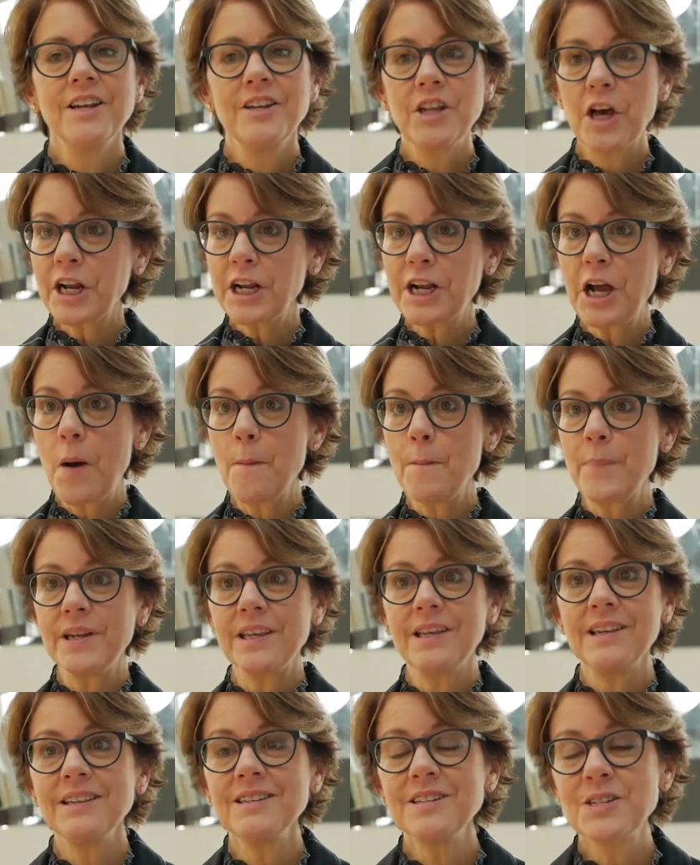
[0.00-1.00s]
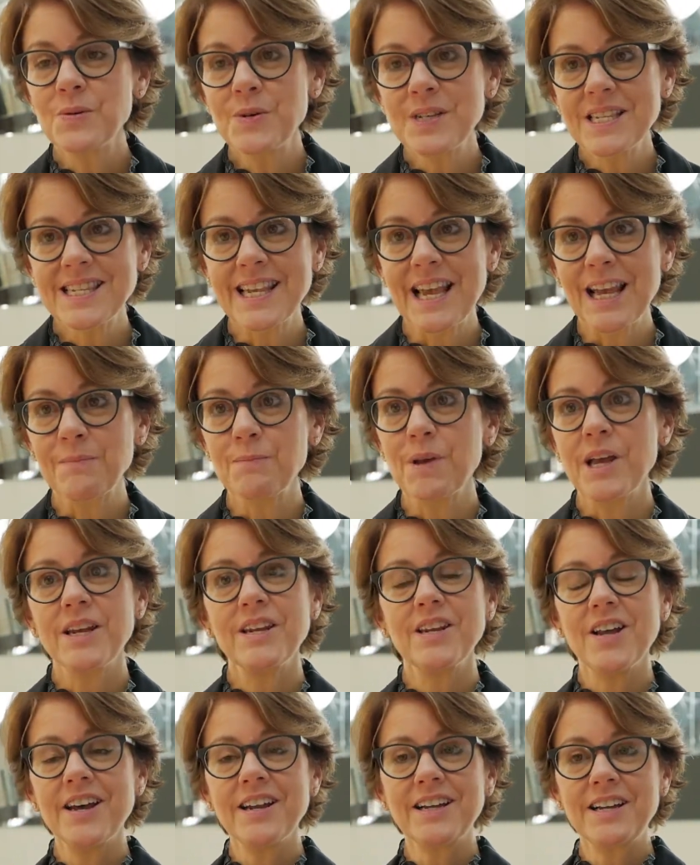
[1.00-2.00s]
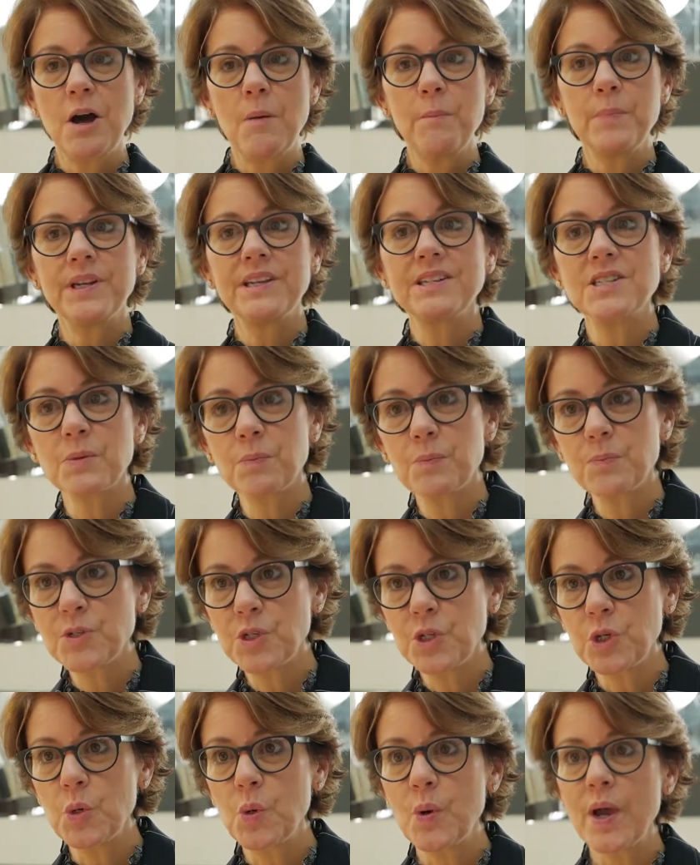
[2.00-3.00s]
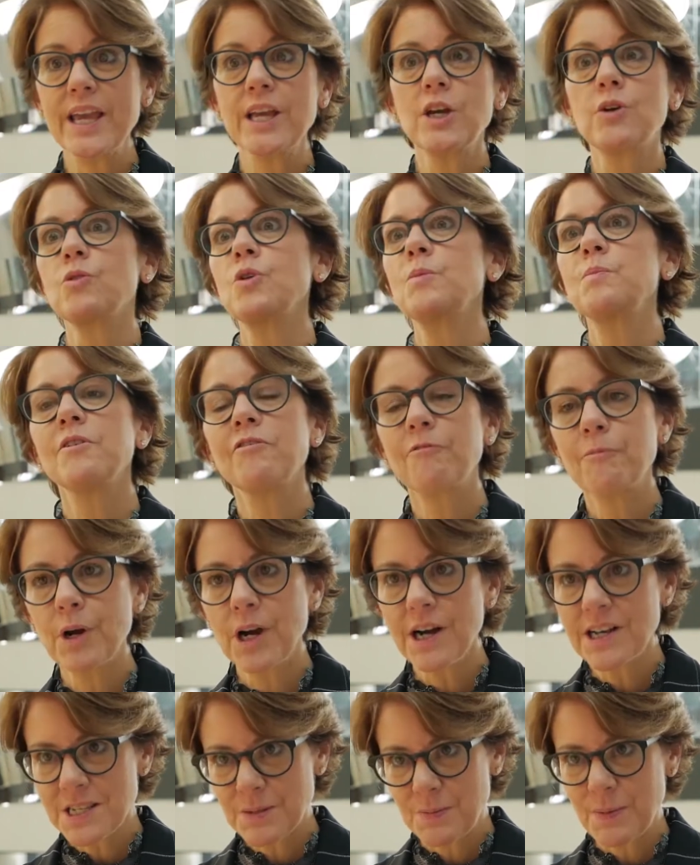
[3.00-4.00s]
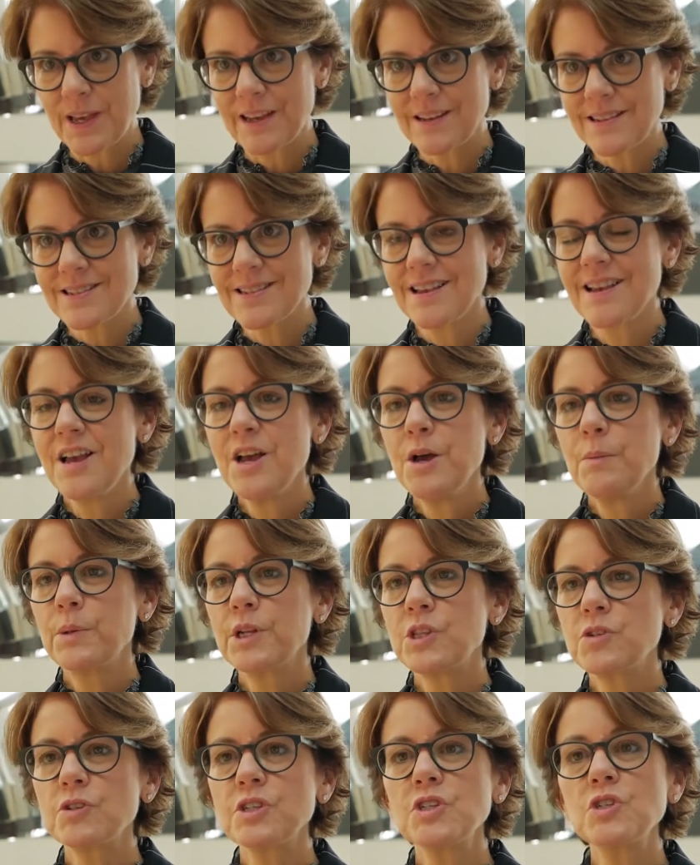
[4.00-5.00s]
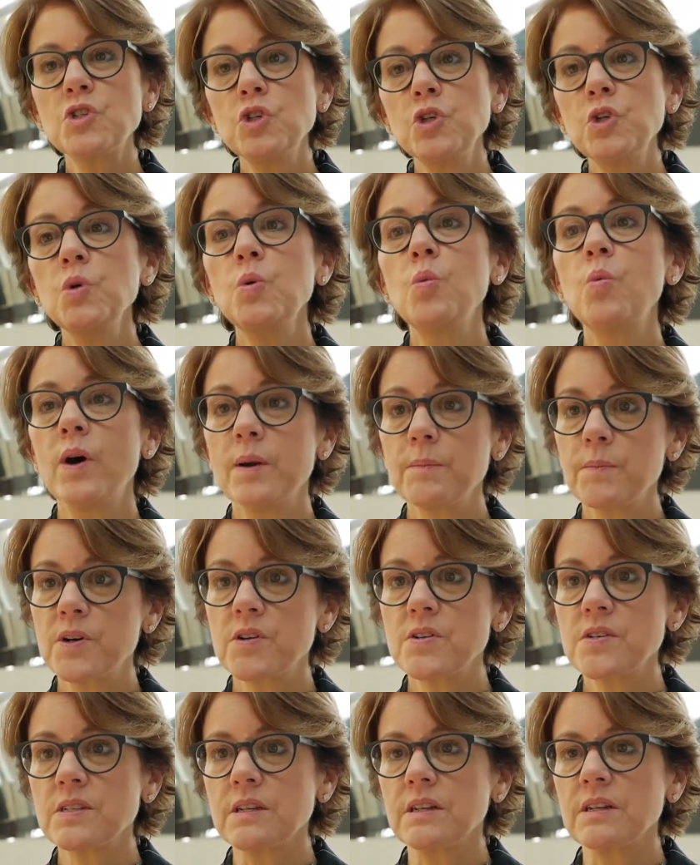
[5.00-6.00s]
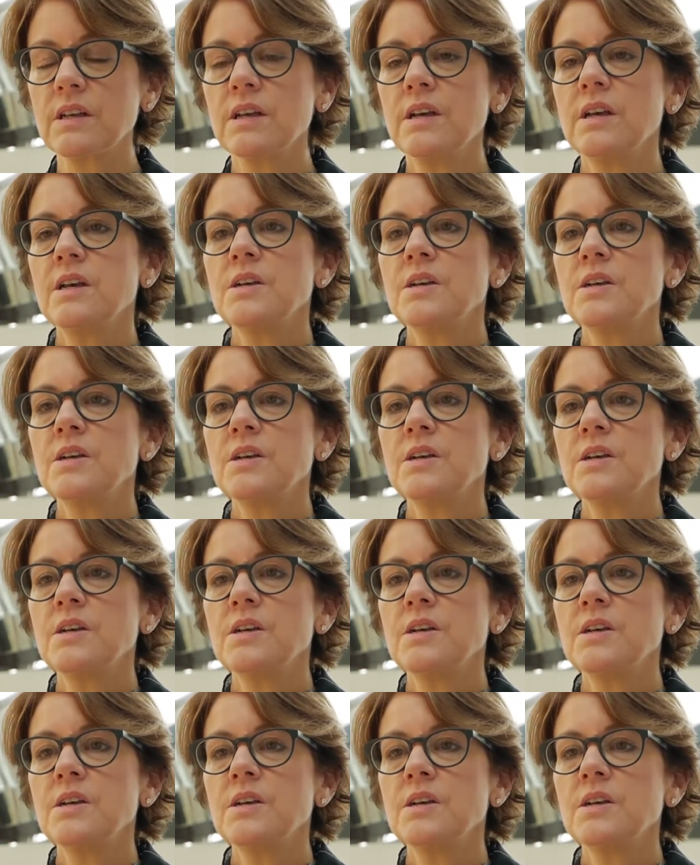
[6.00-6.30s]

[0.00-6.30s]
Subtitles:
not a company to a segment, not a company to a group of prospects, but it's written to one person.